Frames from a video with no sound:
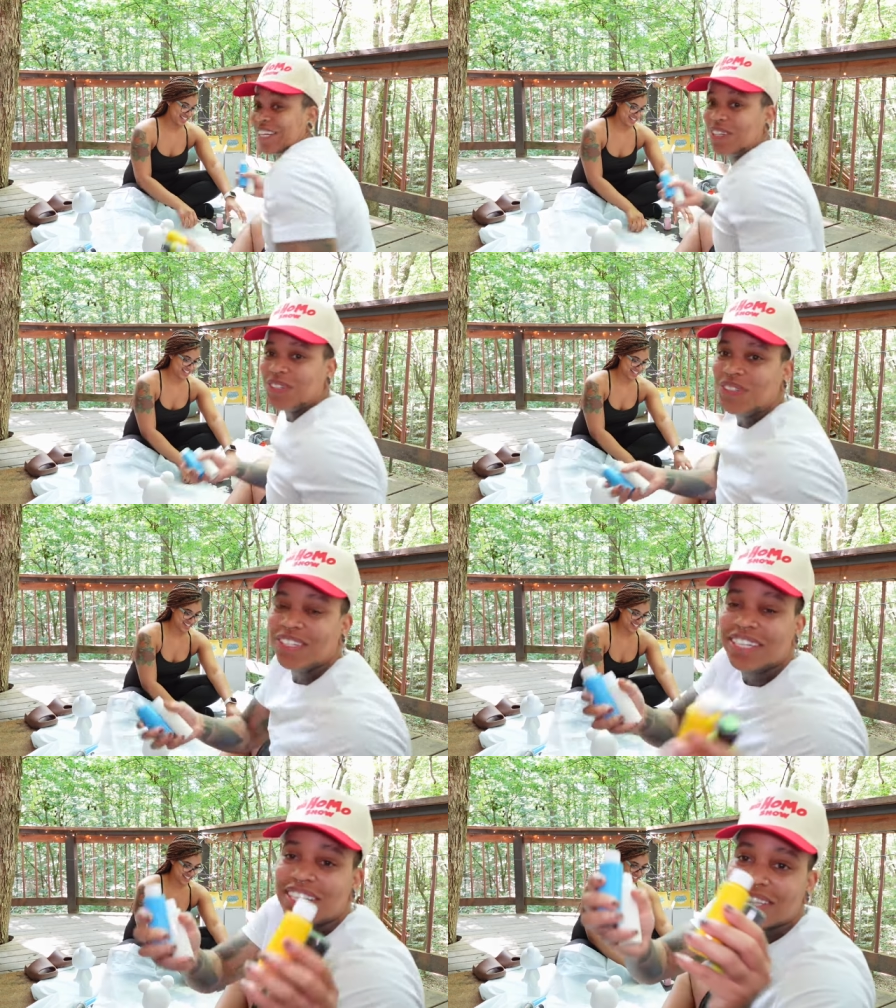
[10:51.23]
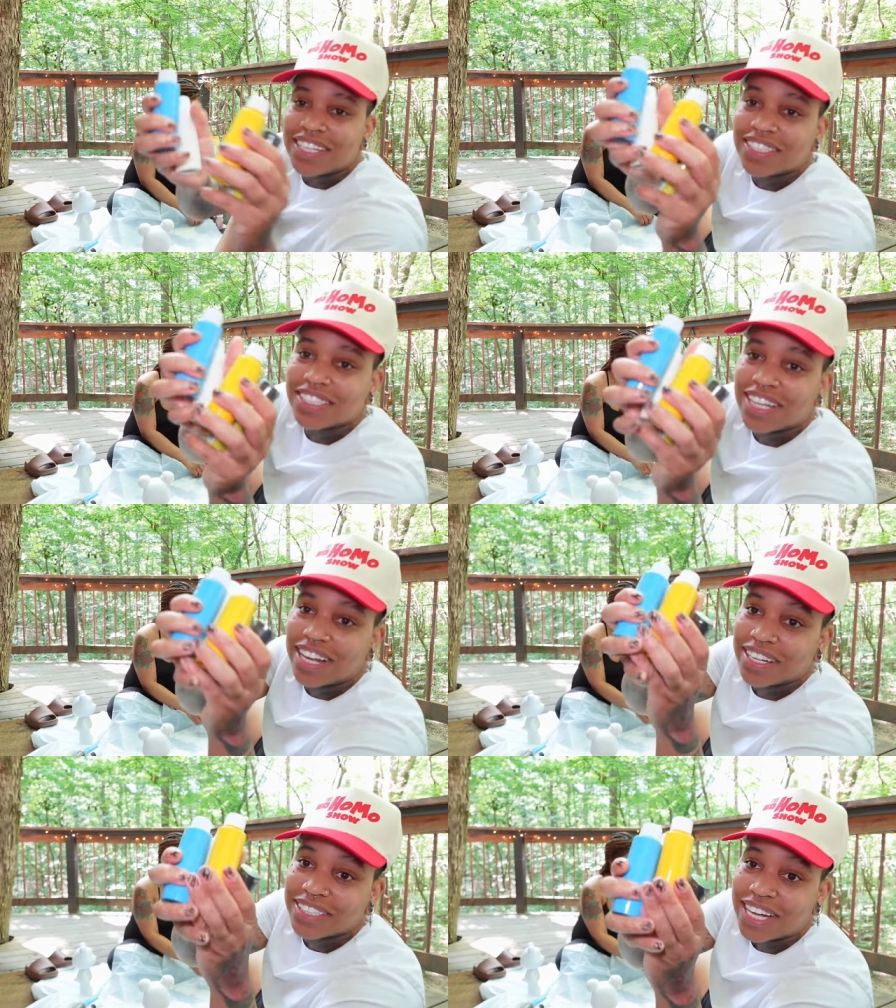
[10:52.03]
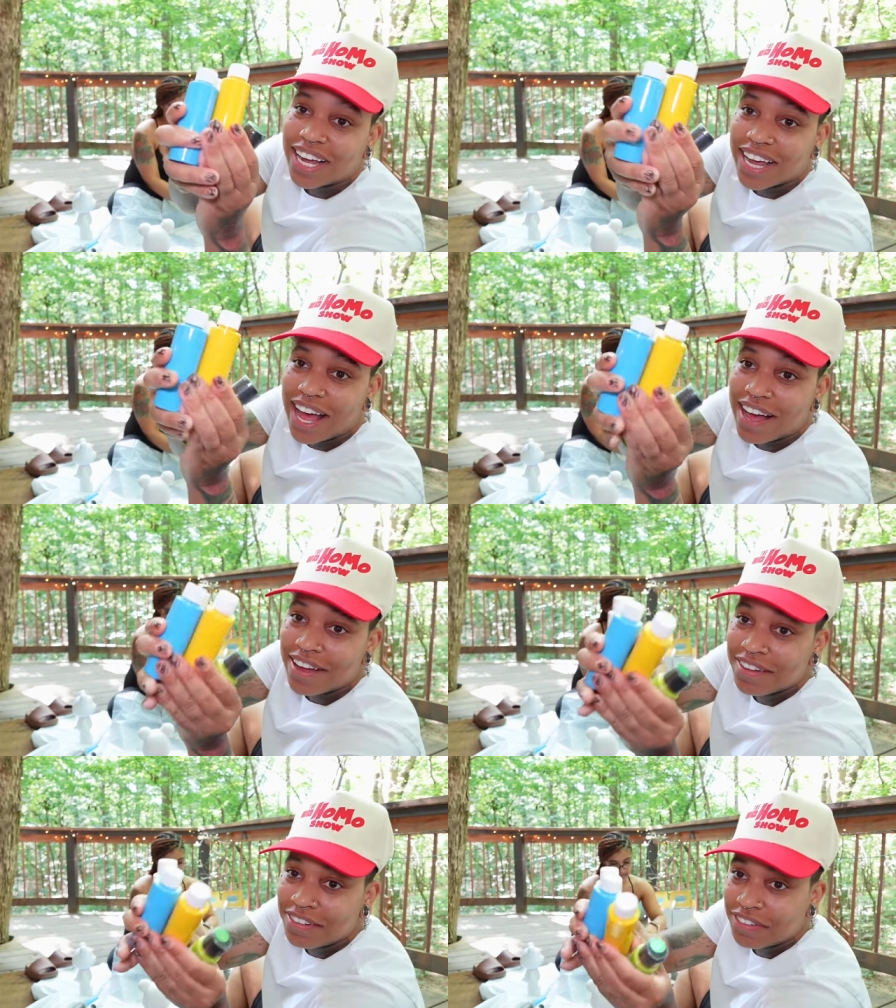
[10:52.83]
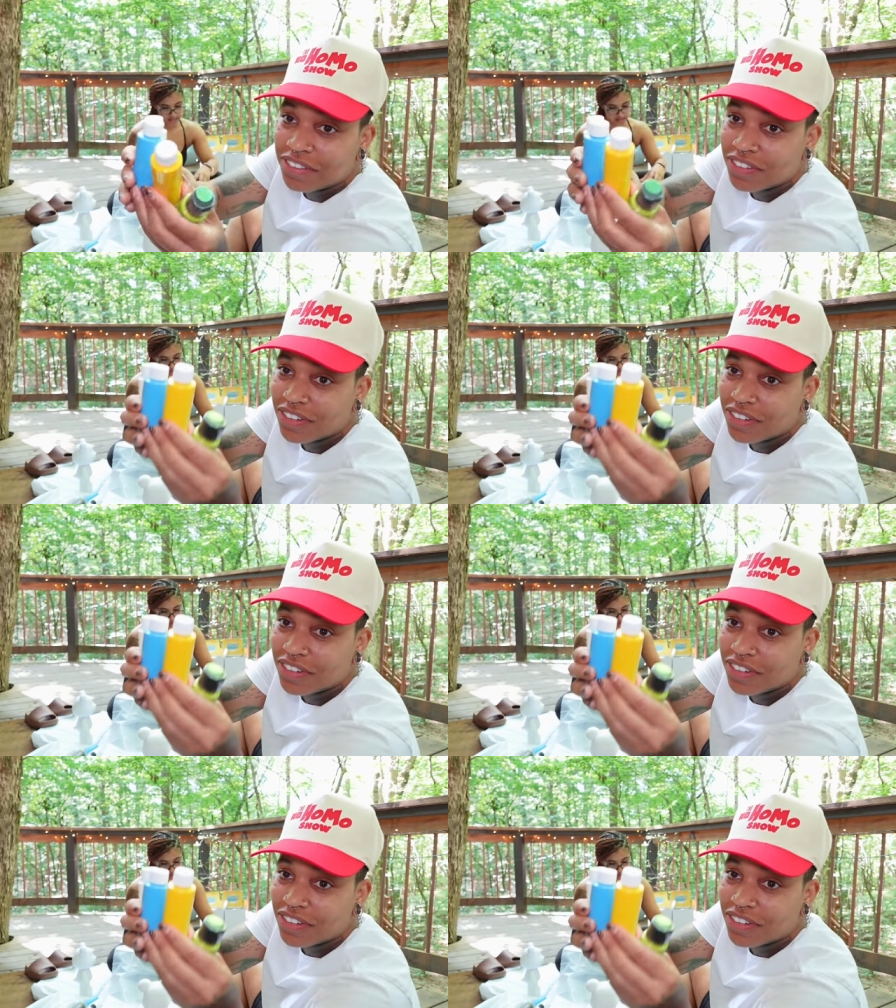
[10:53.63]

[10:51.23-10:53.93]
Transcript: two. These are the colors I have.